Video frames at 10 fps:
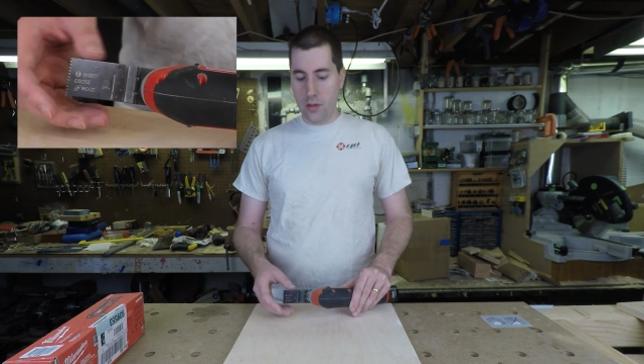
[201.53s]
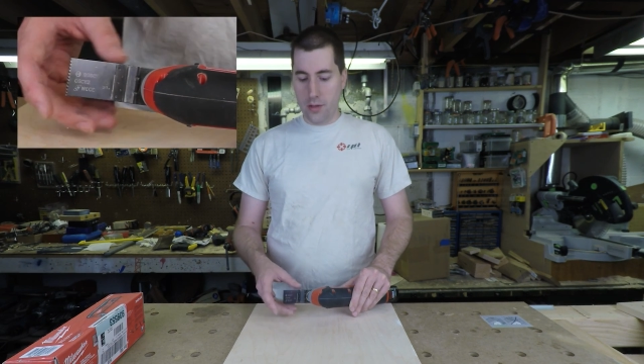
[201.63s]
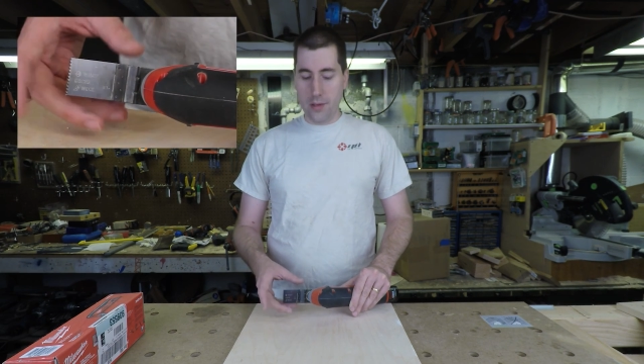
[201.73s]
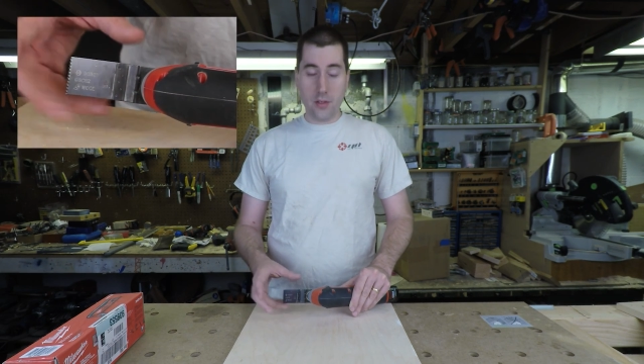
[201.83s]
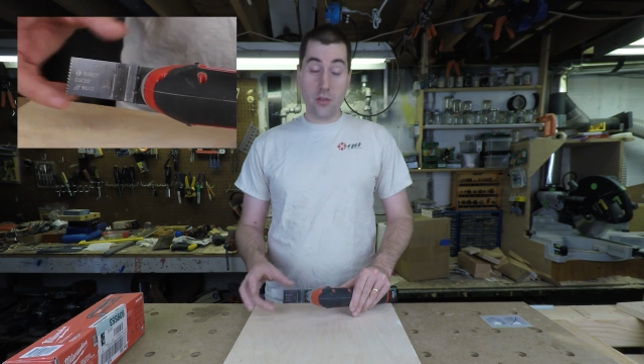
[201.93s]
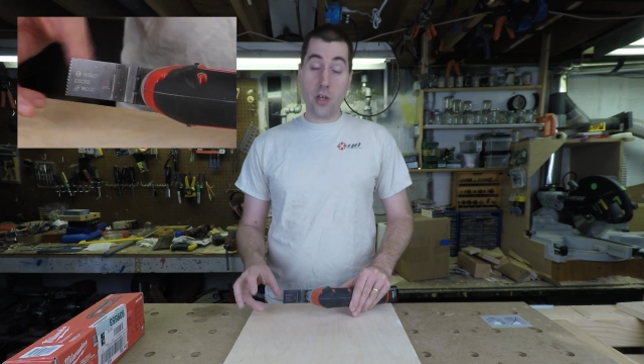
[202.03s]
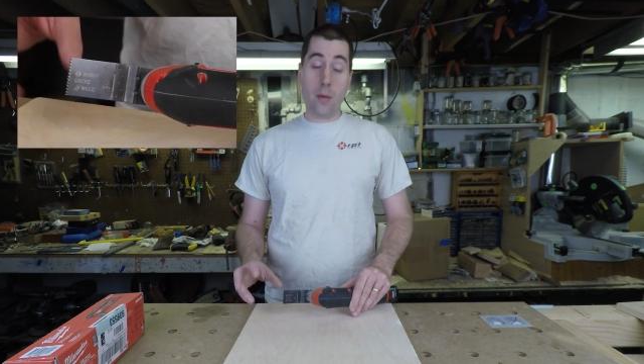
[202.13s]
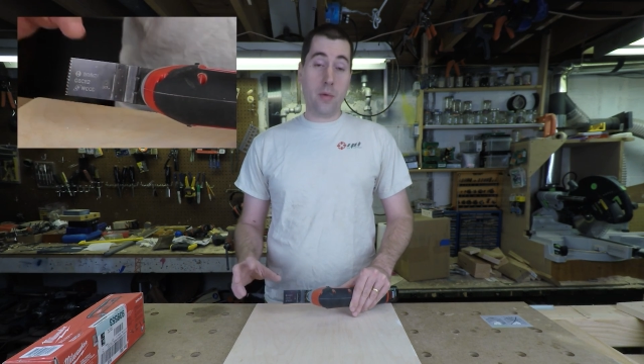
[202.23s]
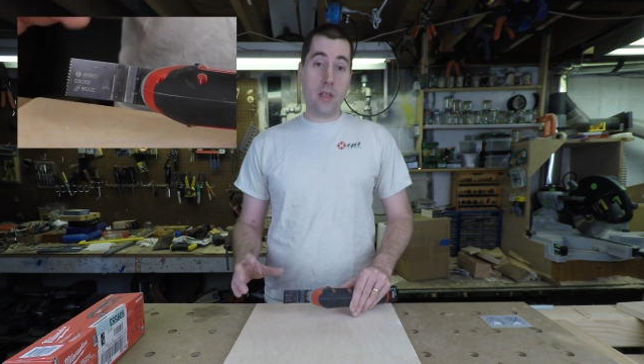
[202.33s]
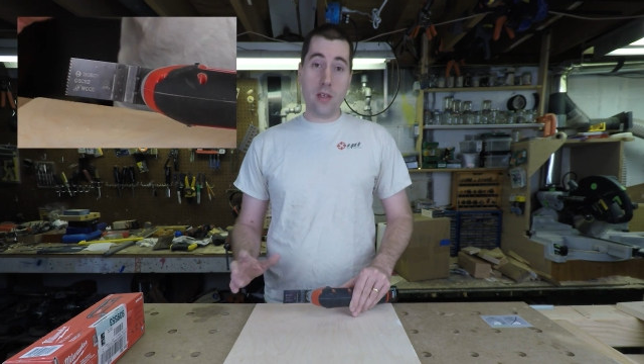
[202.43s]
There's a
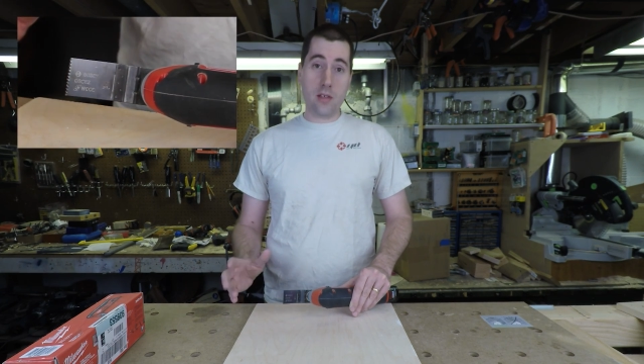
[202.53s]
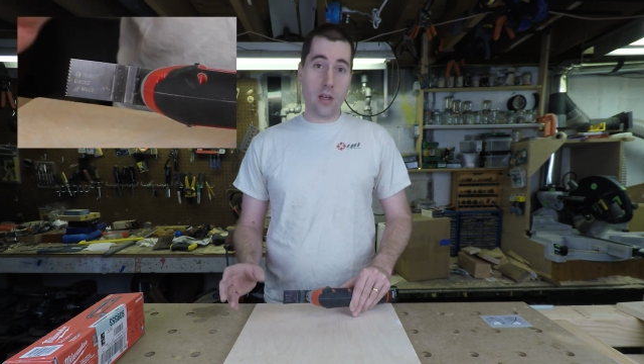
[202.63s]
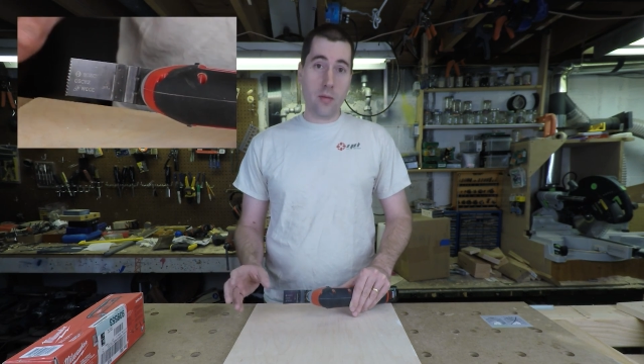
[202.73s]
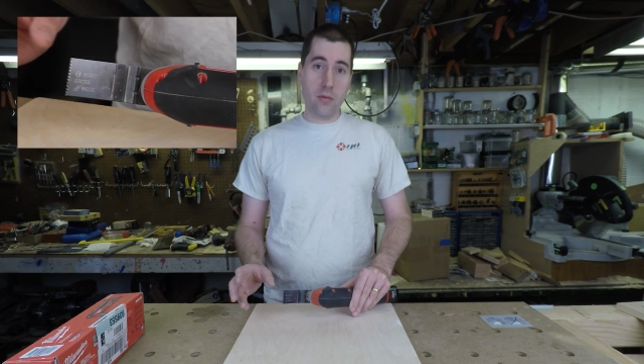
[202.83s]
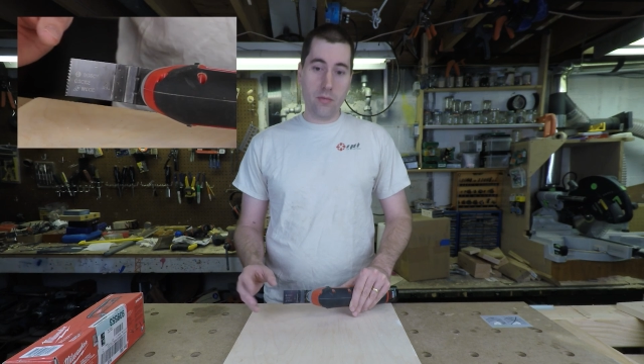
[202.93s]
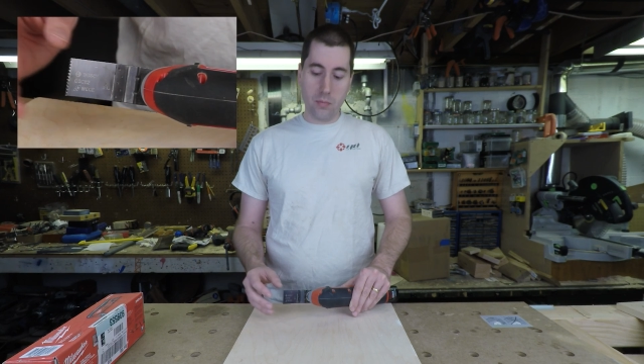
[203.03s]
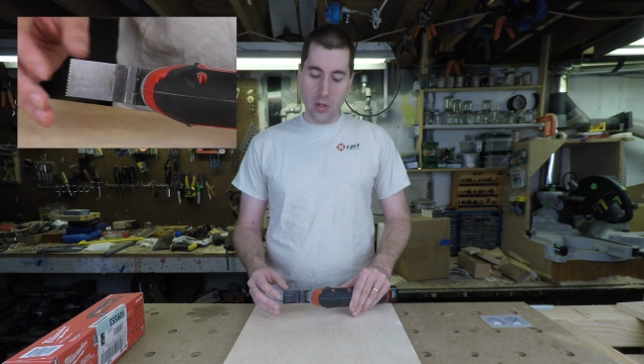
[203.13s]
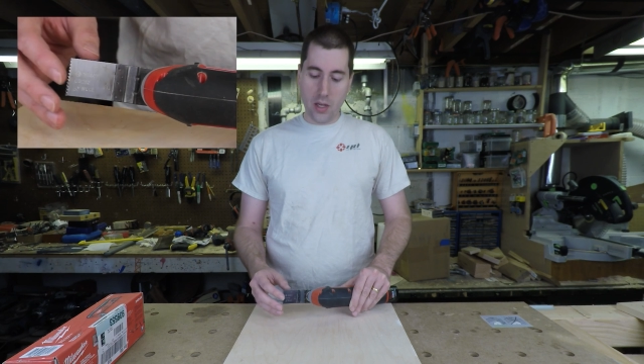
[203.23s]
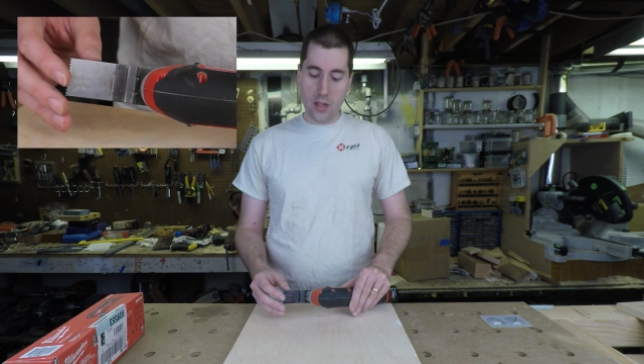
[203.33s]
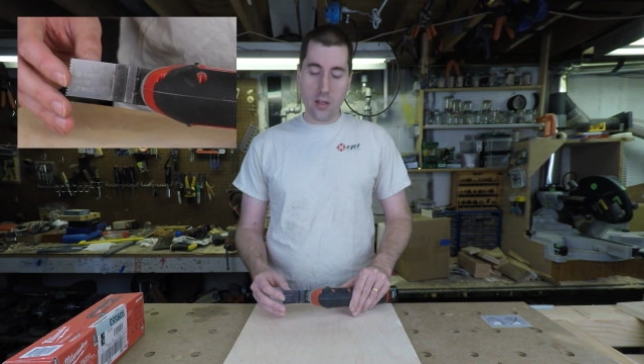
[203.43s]
Japanese type of
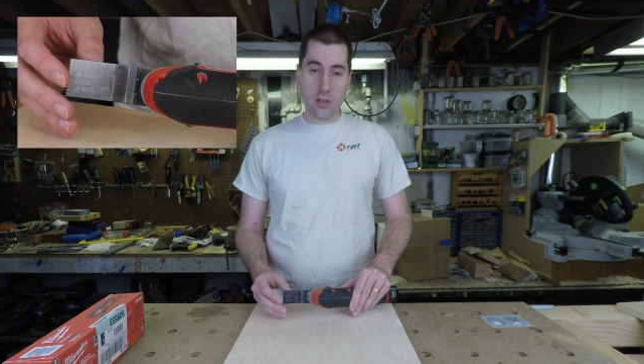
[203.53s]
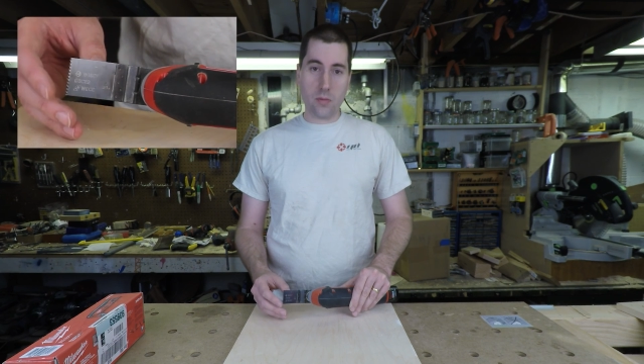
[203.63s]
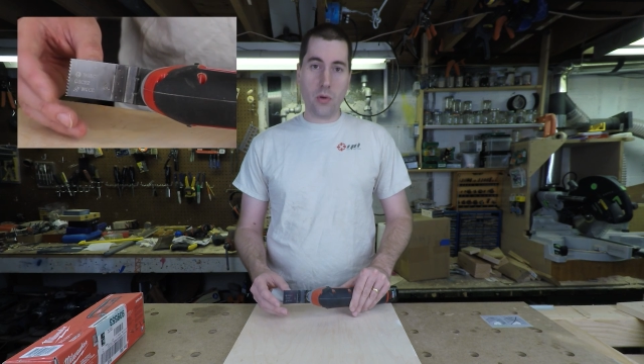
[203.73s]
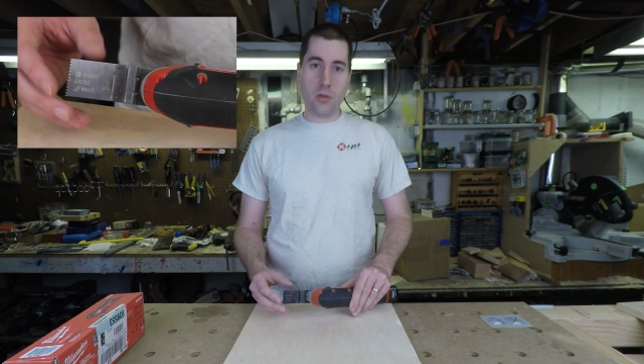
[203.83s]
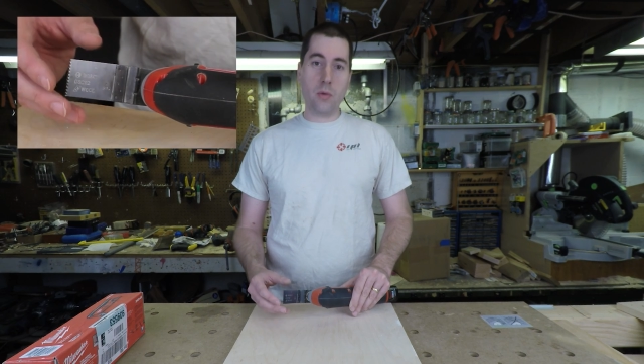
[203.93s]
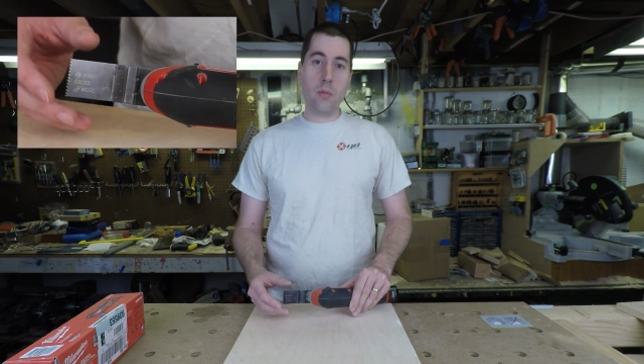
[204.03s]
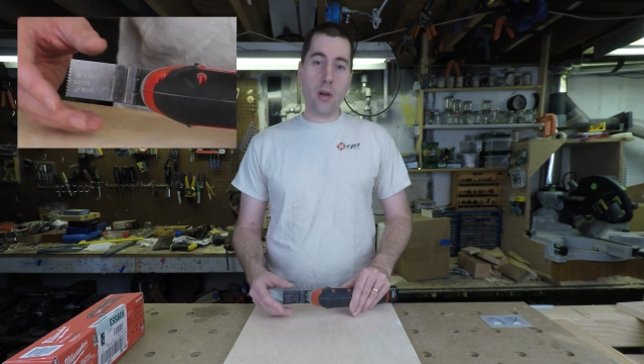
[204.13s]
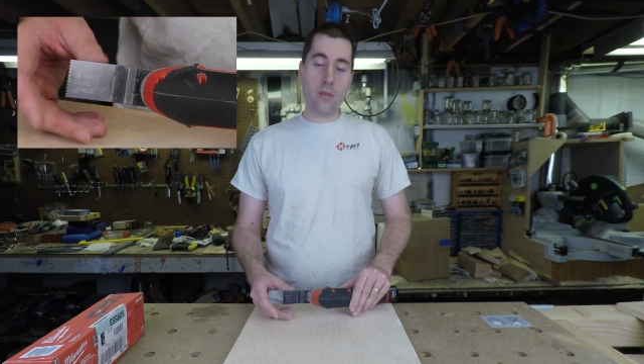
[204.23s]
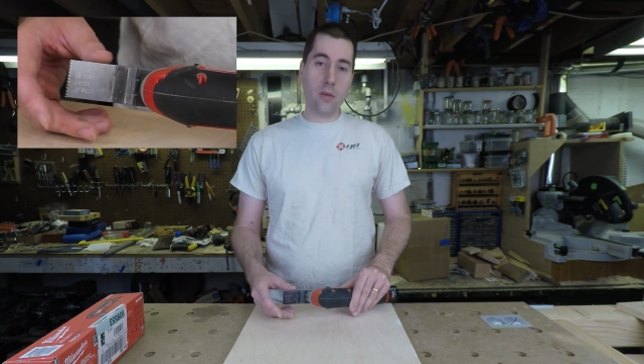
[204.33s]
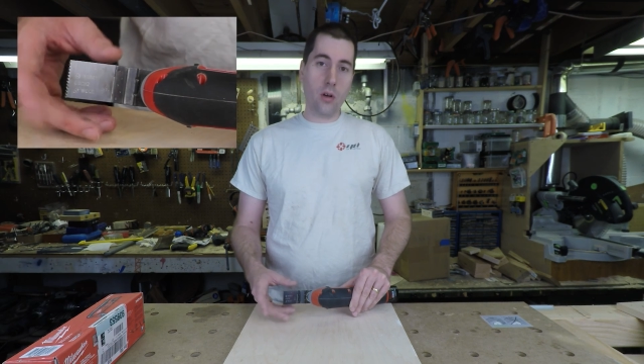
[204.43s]
blade that's supposed to be
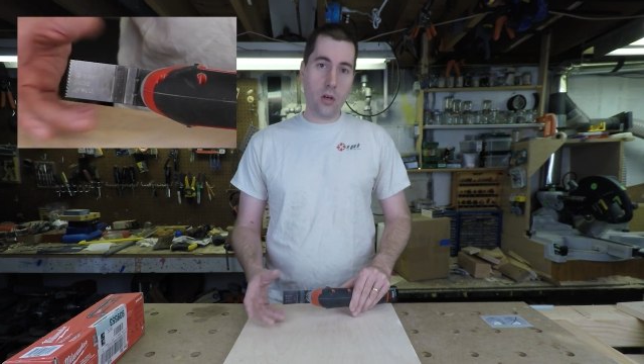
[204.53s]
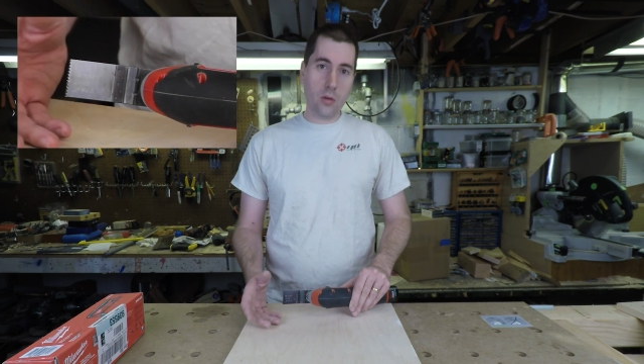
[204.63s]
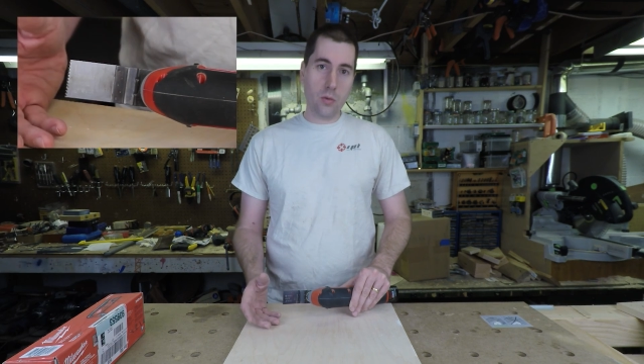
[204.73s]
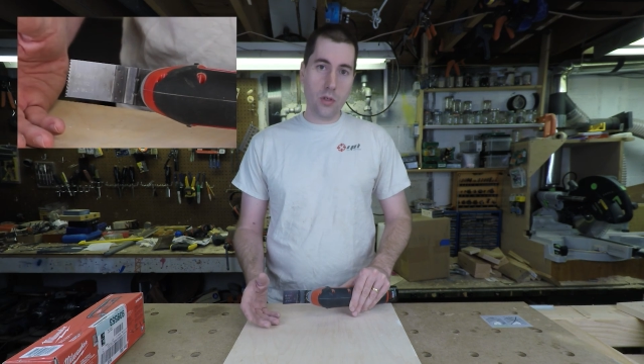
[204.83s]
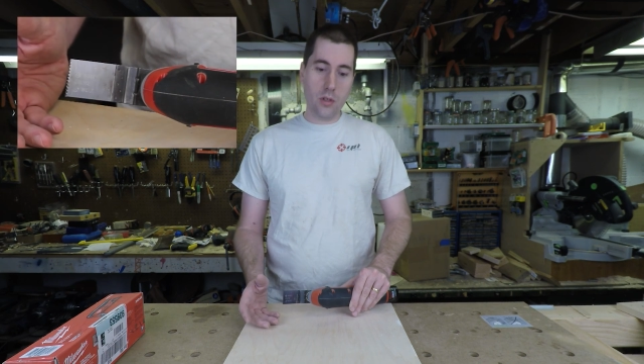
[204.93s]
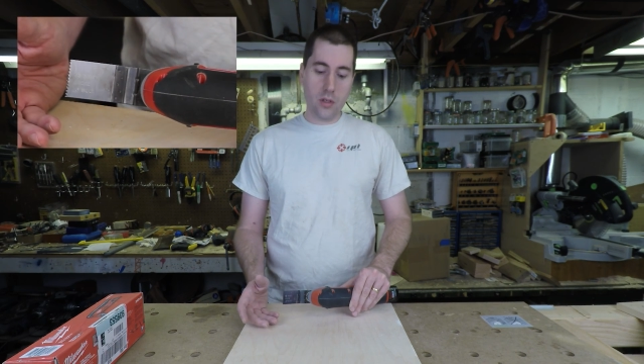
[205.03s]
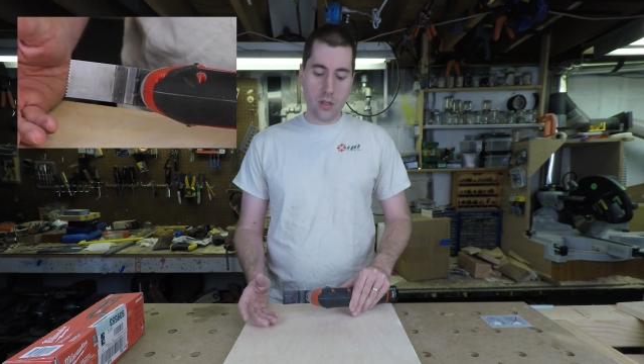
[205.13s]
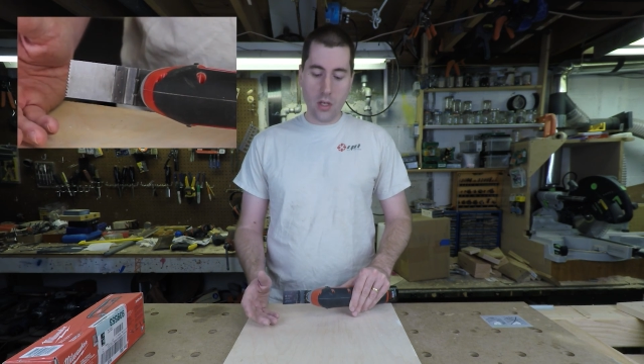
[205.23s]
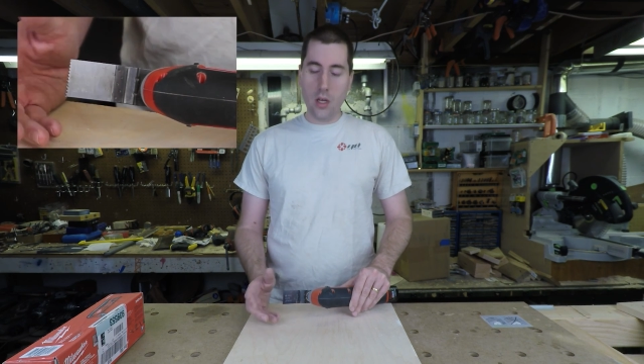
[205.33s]
better for hardwoods.